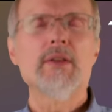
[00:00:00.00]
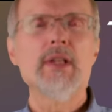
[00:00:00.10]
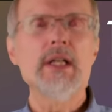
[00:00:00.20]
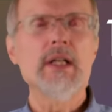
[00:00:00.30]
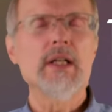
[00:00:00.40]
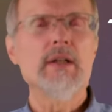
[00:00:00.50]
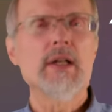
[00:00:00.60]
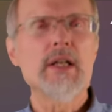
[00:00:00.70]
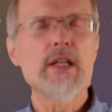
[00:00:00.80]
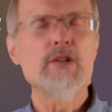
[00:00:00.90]
the
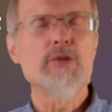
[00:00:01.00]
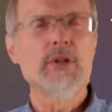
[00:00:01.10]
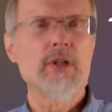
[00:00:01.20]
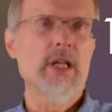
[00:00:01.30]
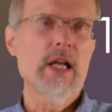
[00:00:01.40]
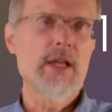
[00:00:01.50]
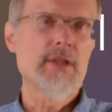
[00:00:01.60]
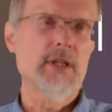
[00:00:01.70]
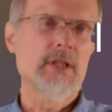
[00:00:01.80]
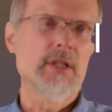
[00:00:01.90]
evil
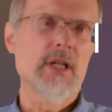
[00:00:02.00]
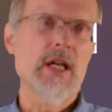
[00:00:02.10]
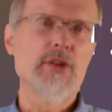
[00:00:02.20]
ethic